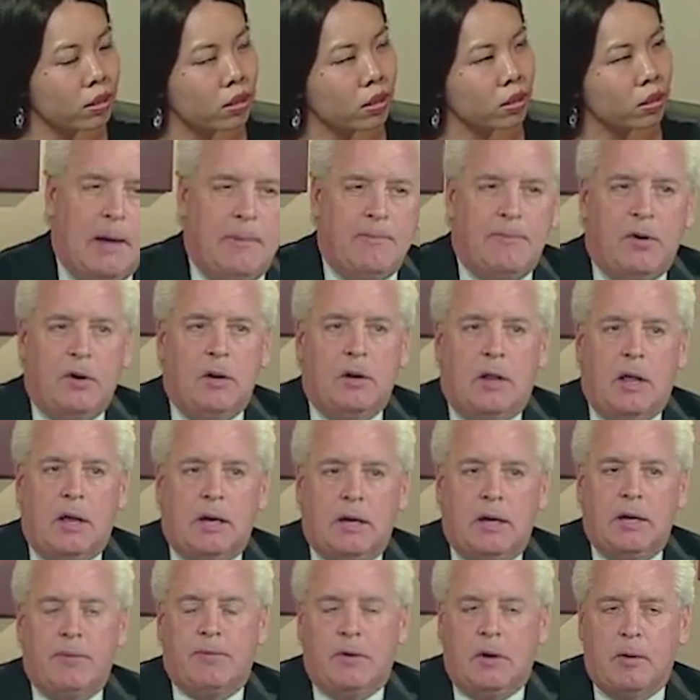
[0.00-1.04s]
I'm very
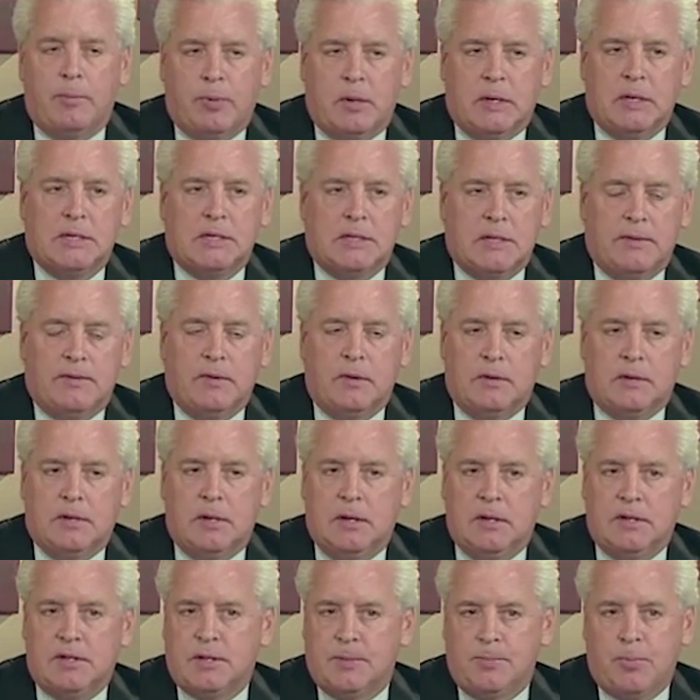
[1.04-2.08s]
lucky, very blessed to have
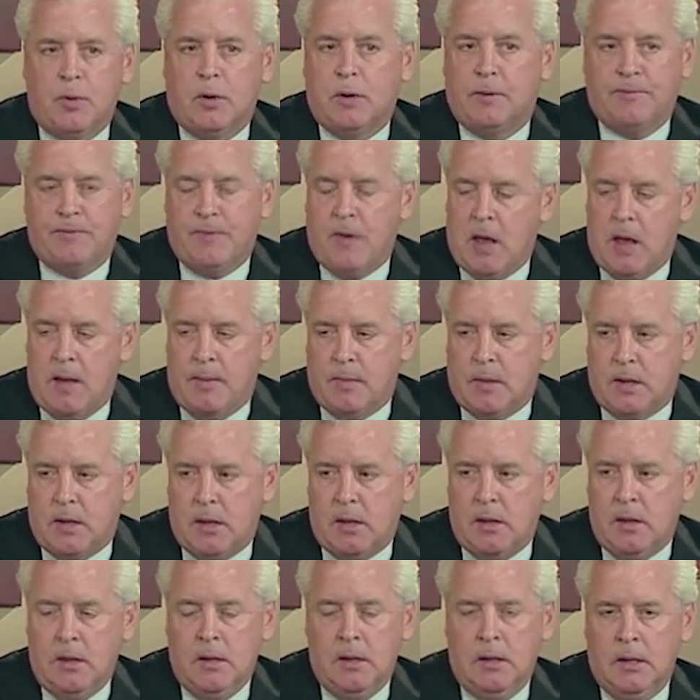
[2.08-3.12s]
a supportive
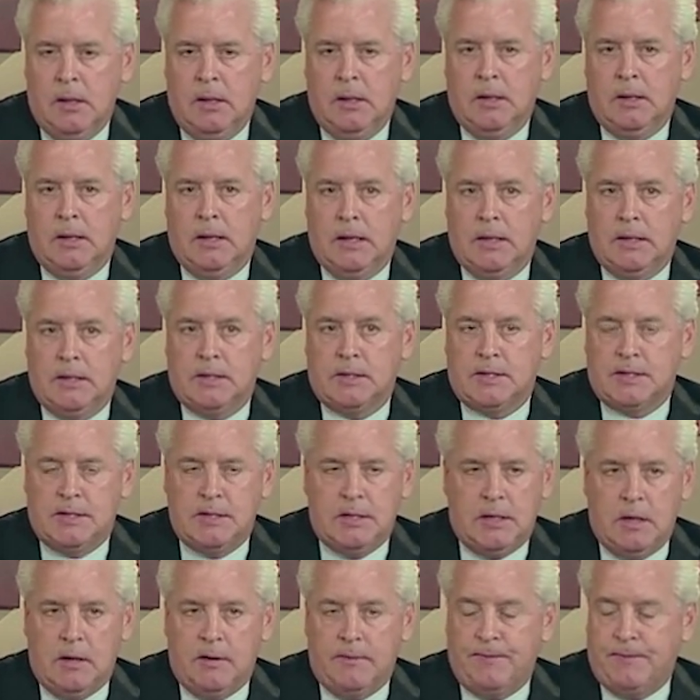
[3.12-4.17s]
family. The
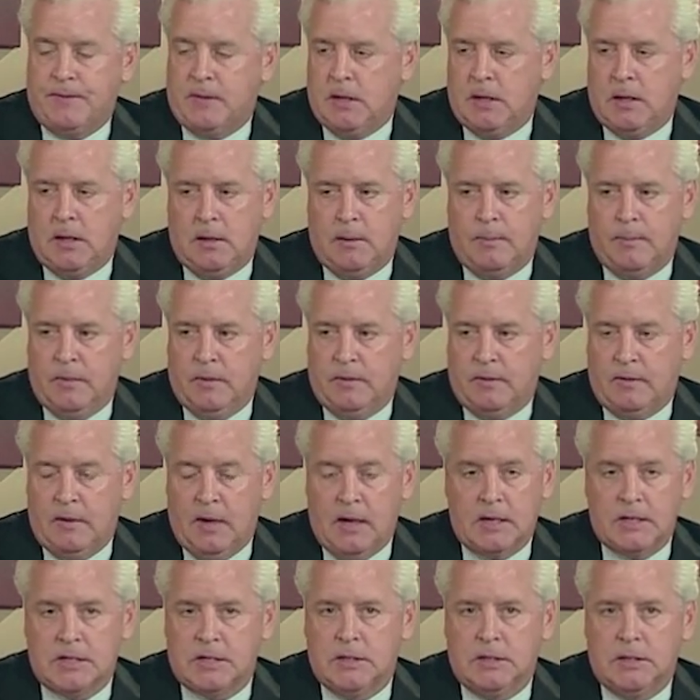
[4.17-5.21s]
CF team is
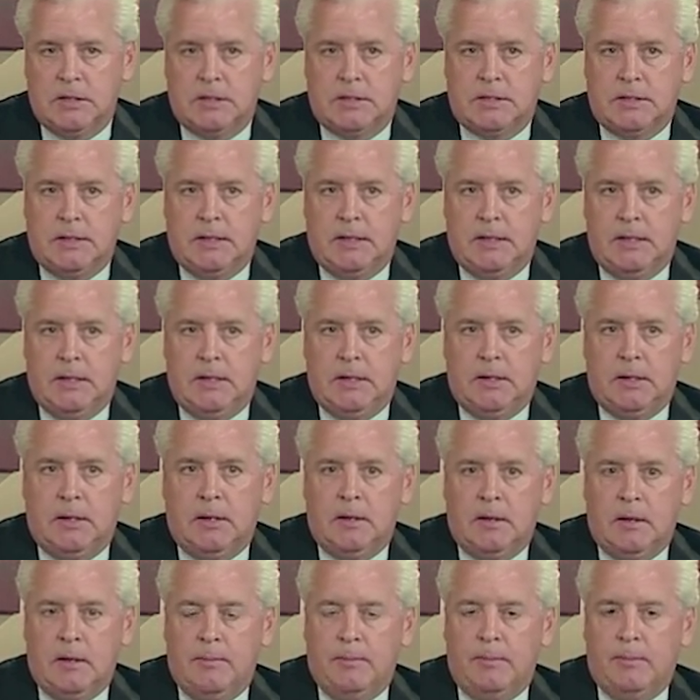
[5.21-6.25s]
excellent, and then
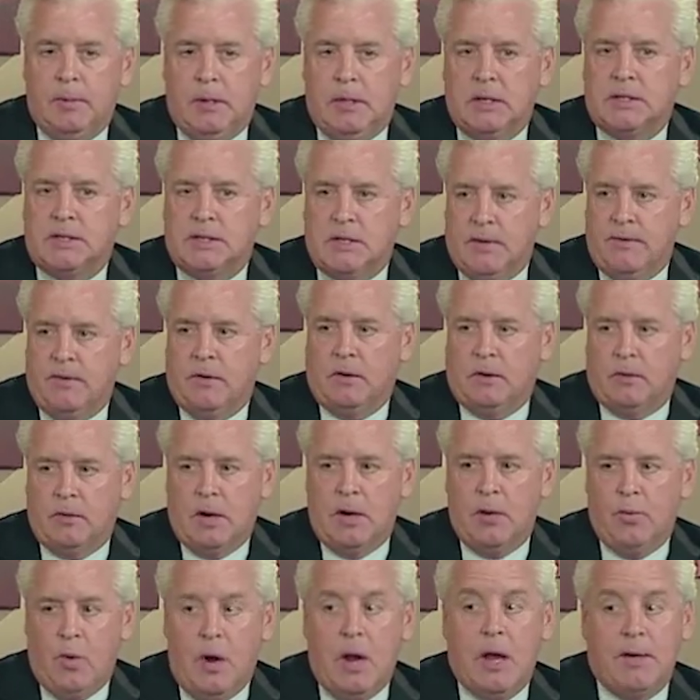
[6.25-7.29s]
I'm blessed to have a
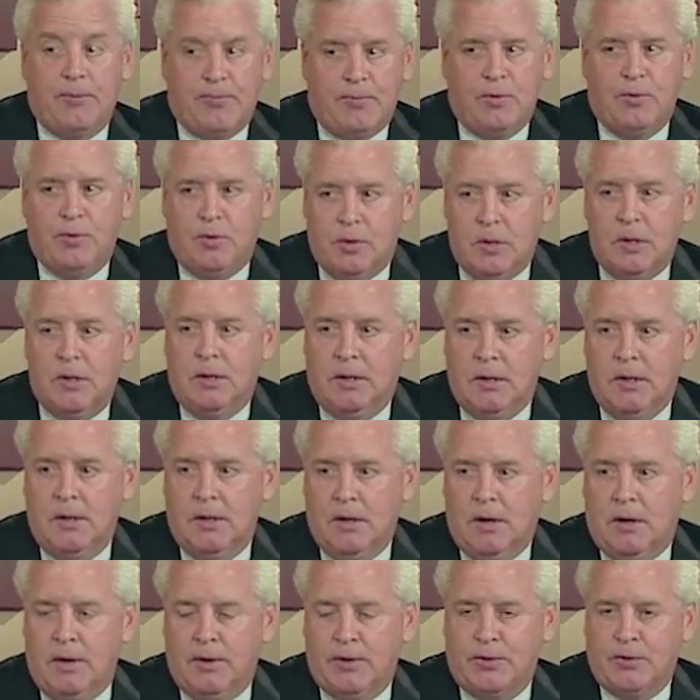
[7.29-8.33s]
great wife who
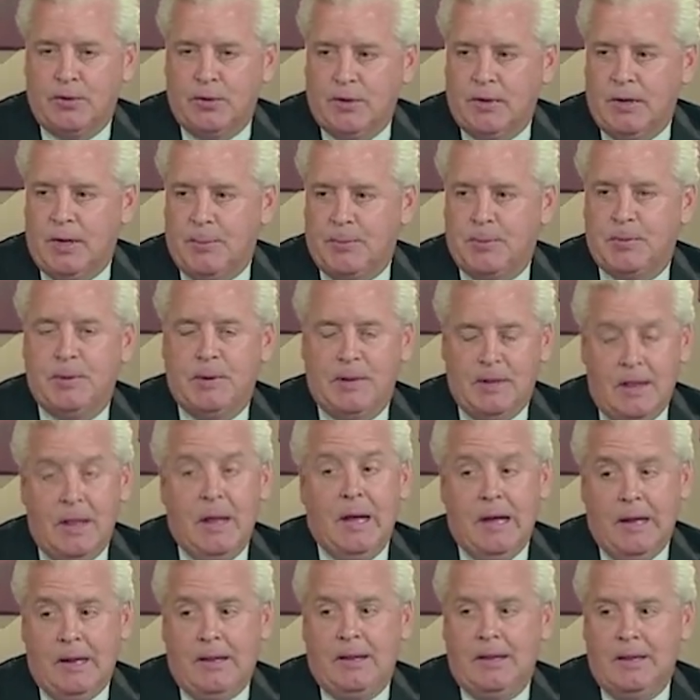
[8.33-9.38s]
also helps me a
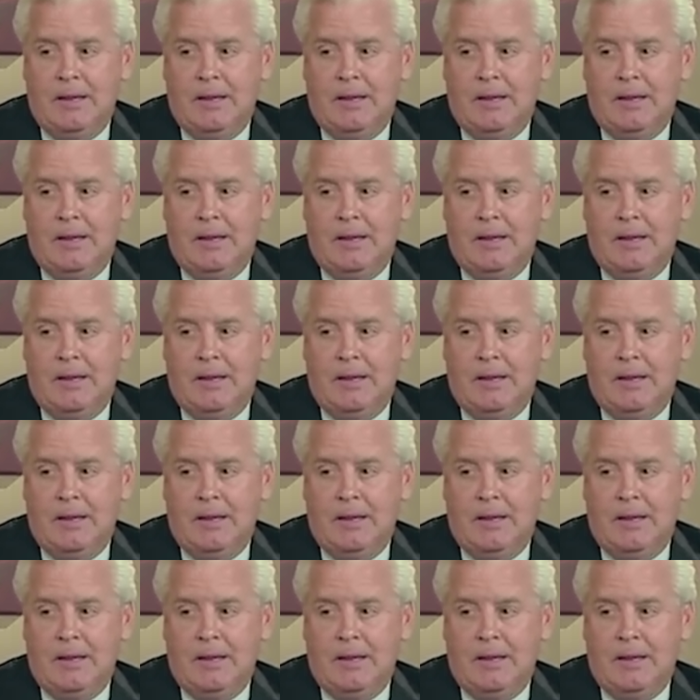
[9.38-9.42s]
lot.